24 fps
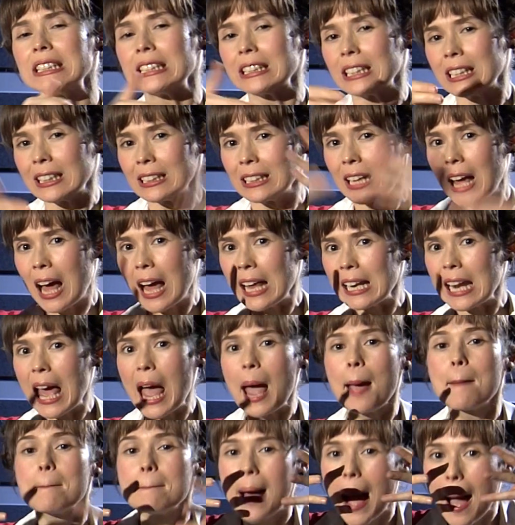
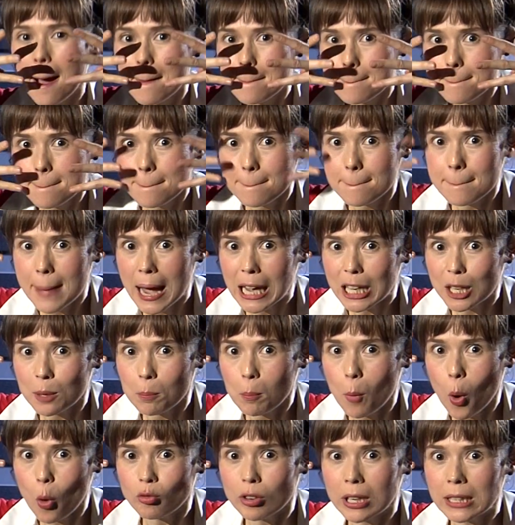Macmorris,
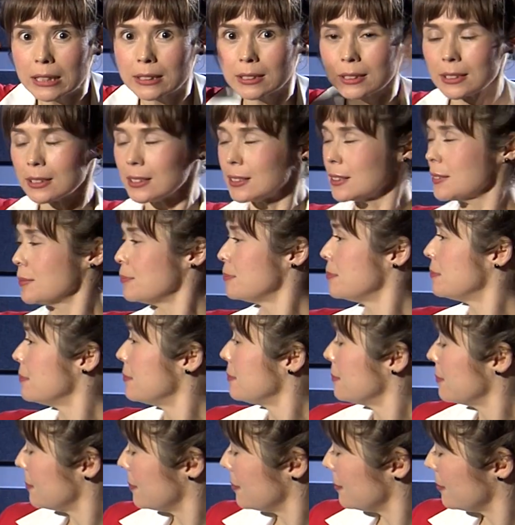and this is his sign
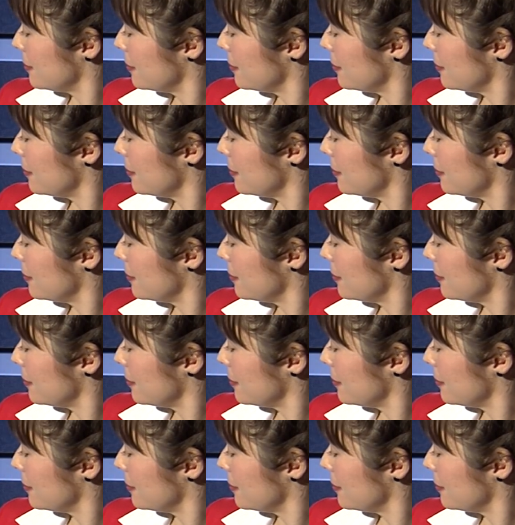name.